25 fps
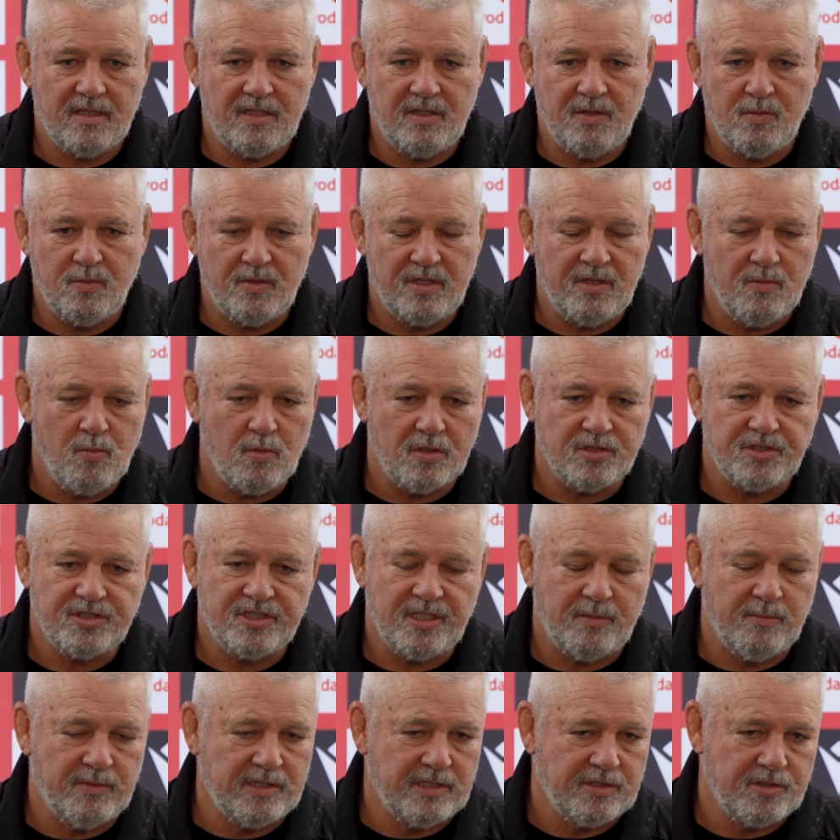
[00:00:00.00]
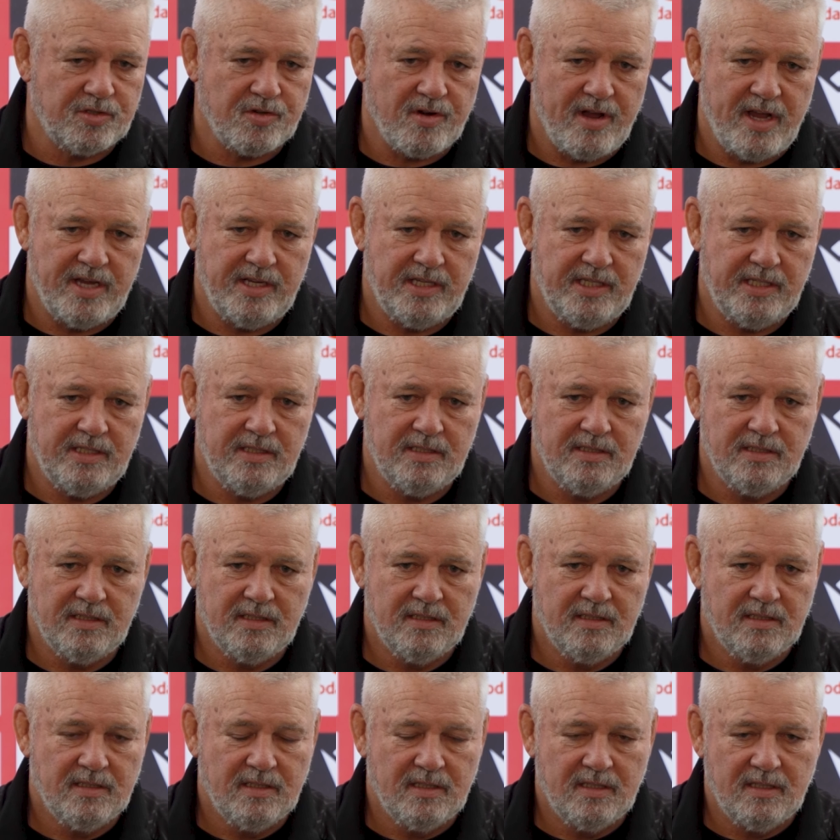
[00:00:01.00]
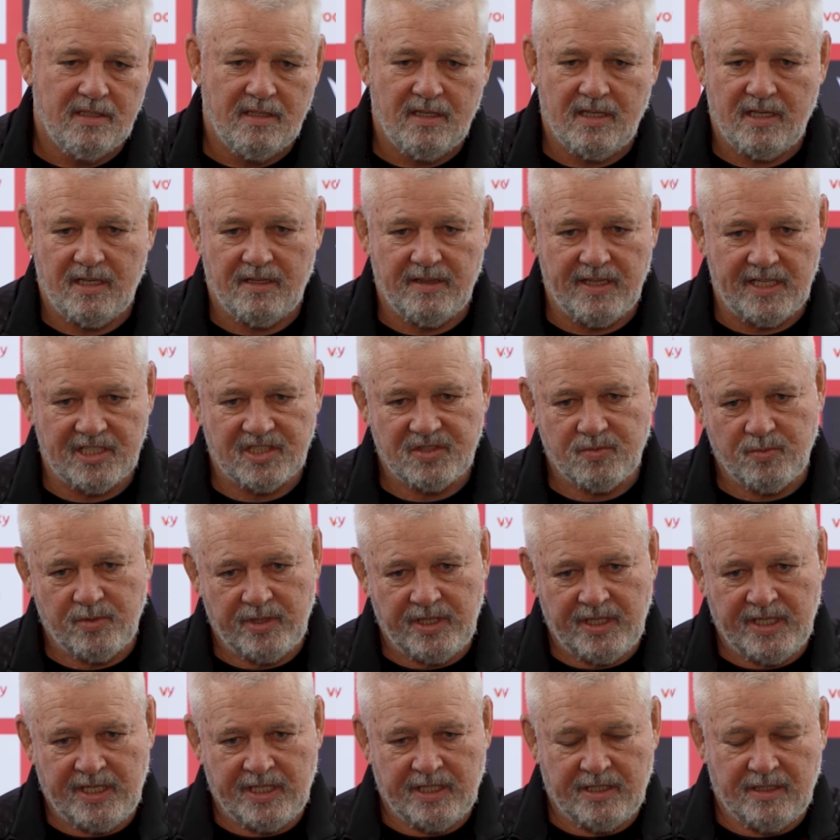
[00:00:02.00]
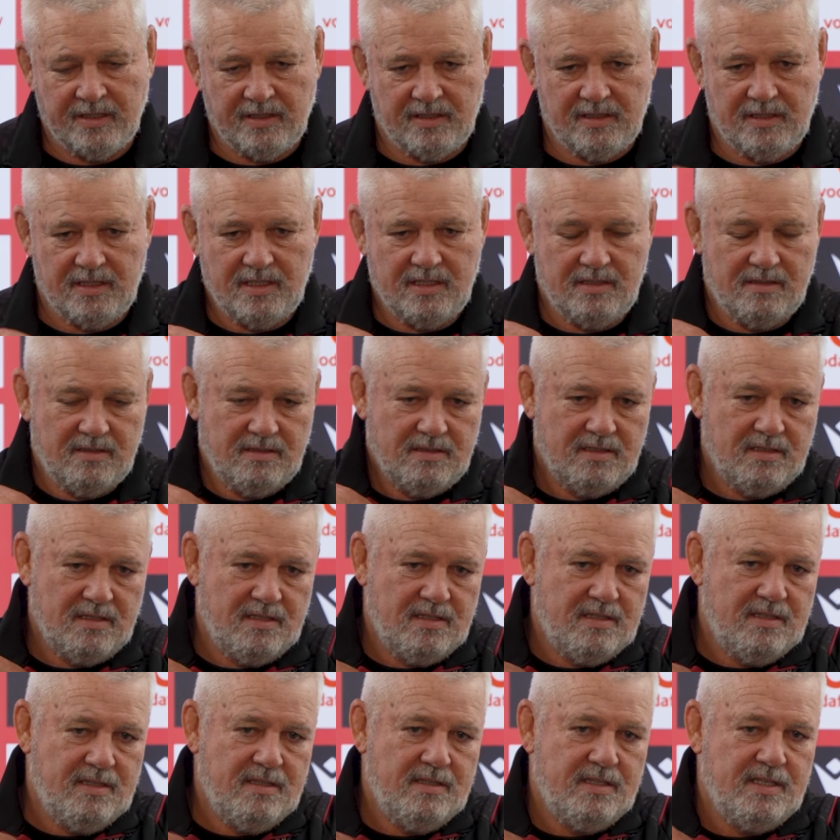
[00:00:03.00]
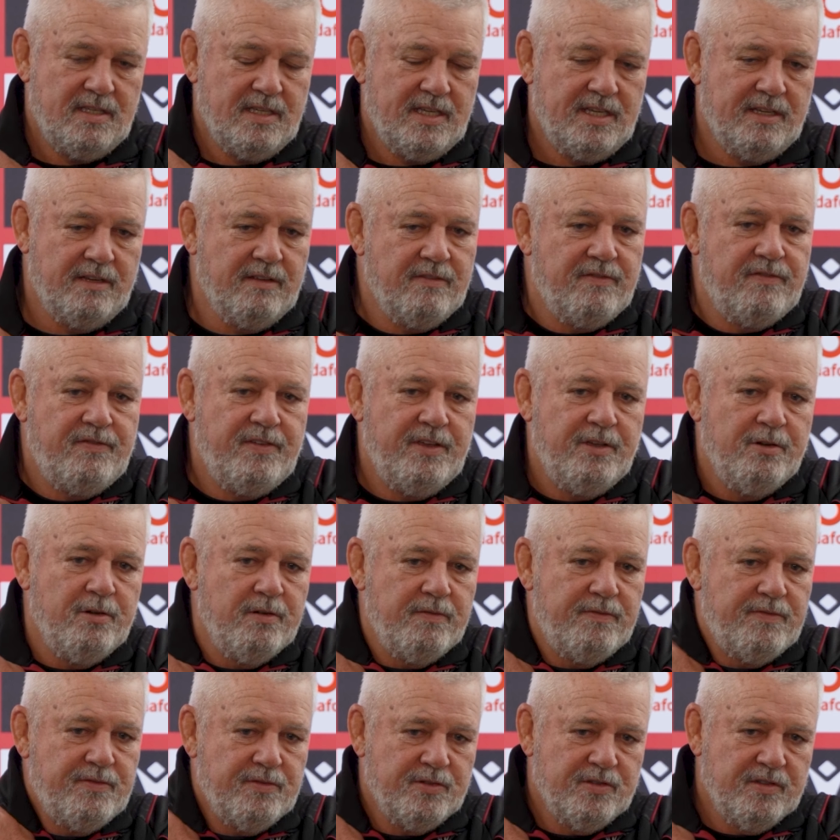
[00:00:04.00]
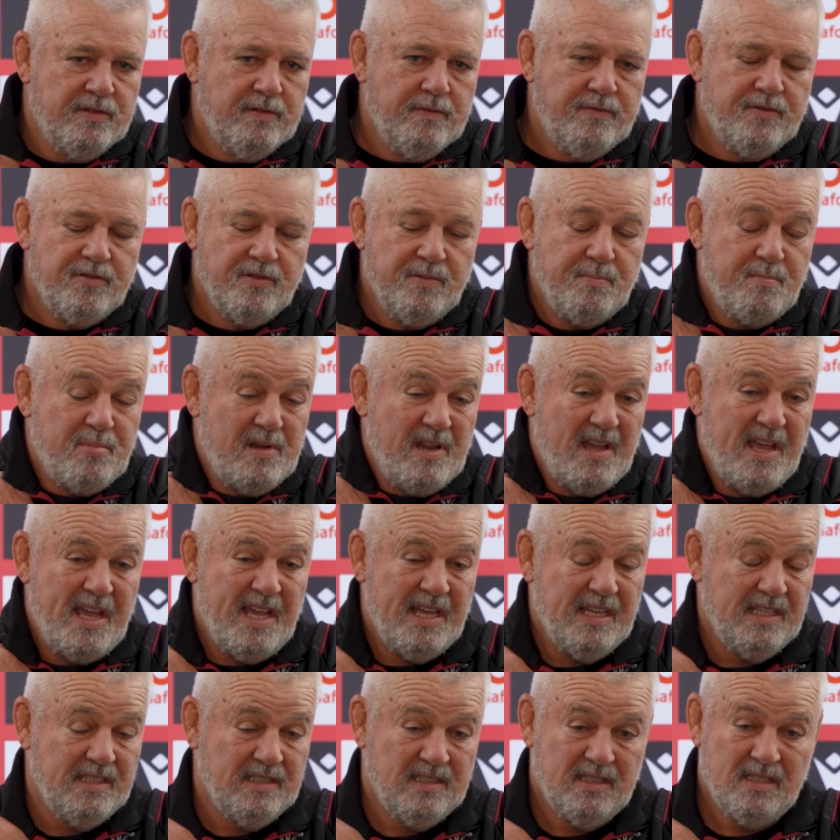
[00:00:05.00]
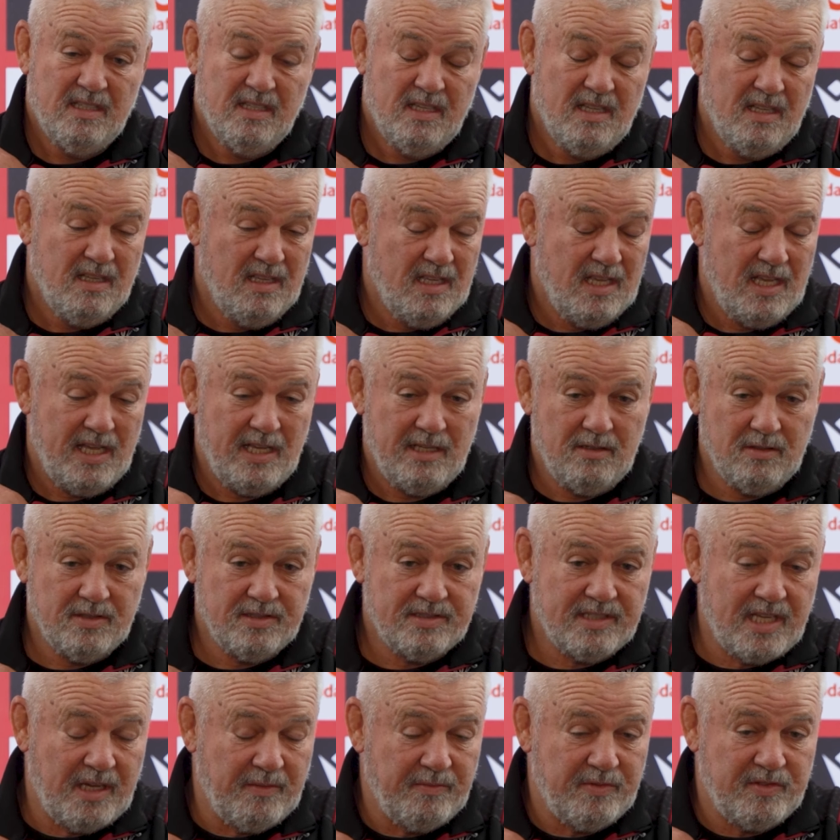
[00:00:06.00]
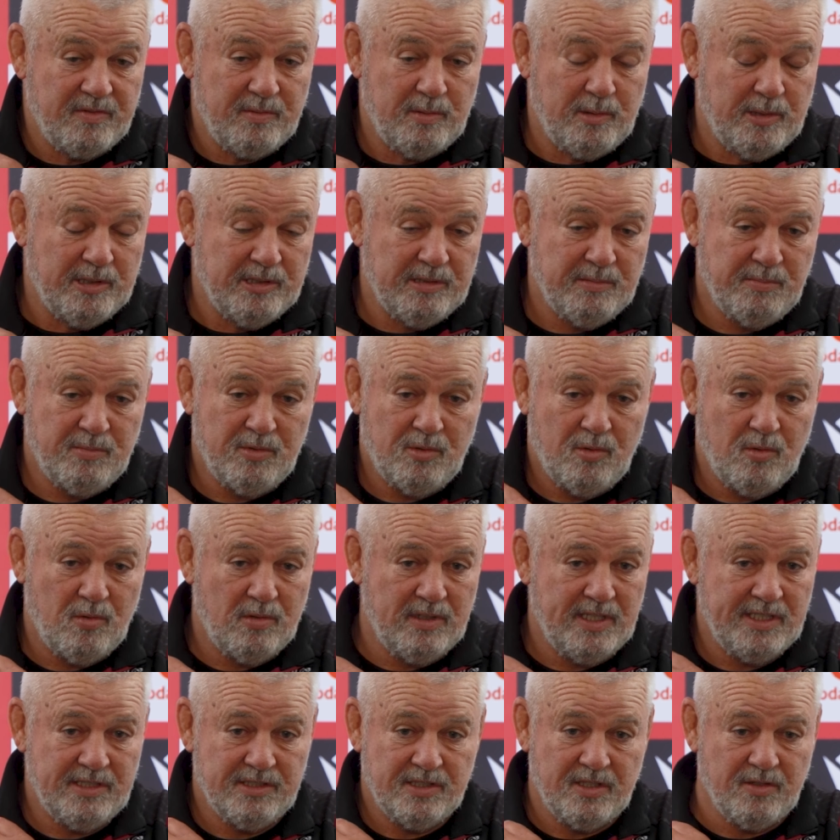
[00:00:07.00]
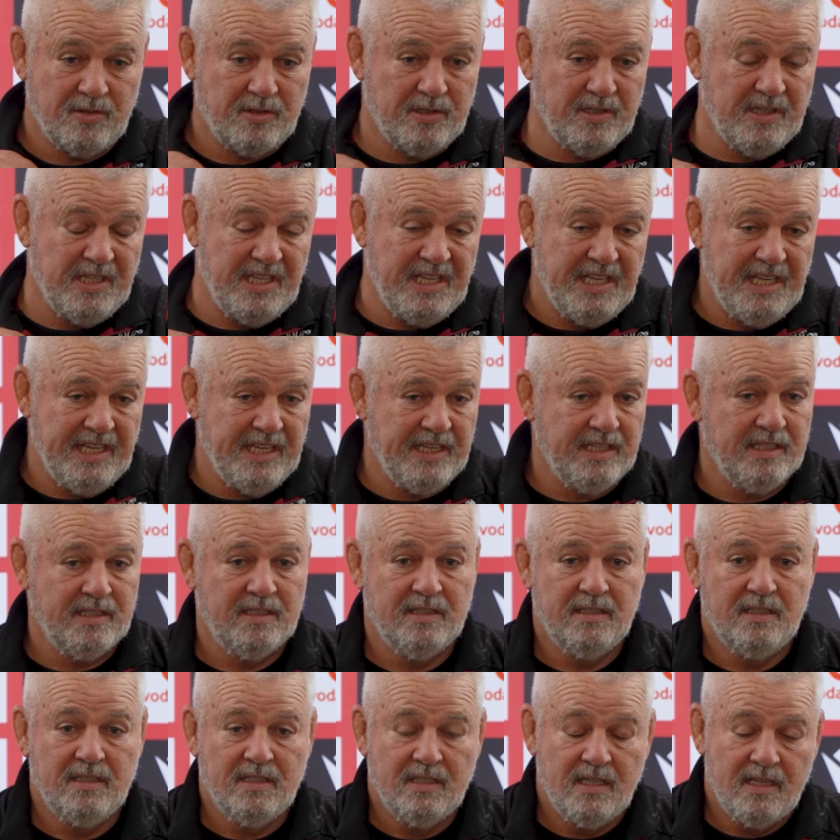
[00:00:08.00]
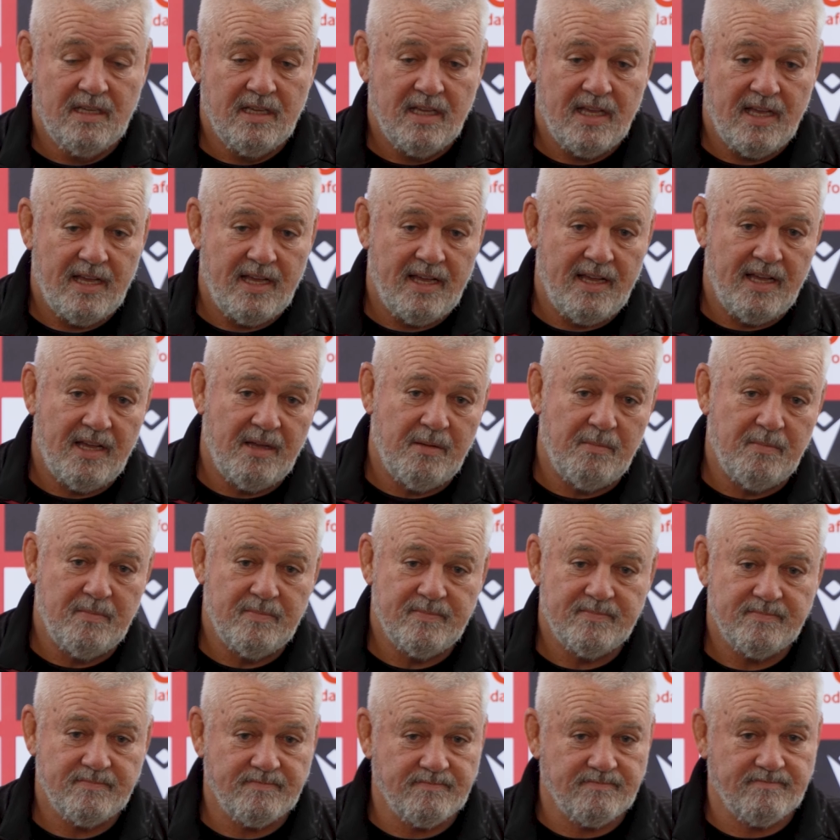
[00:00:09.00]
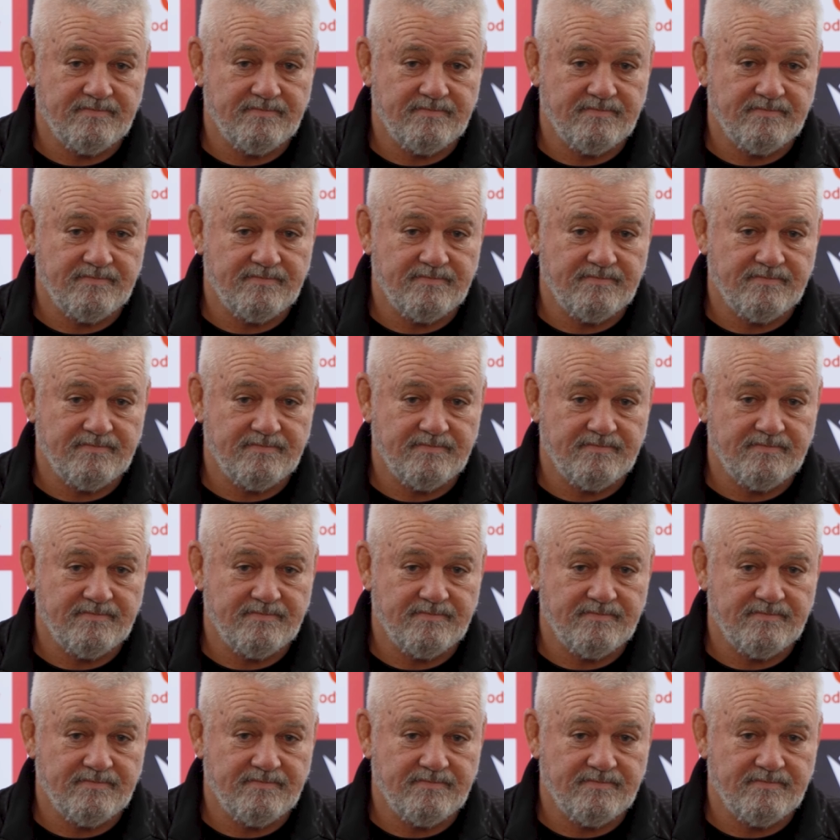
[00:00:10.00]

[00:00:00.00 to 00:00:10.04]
you, you watch someone at training, and that's where you get a you get a feel for it for a player. He looks comfortable on the ball. He's good in the air. Um,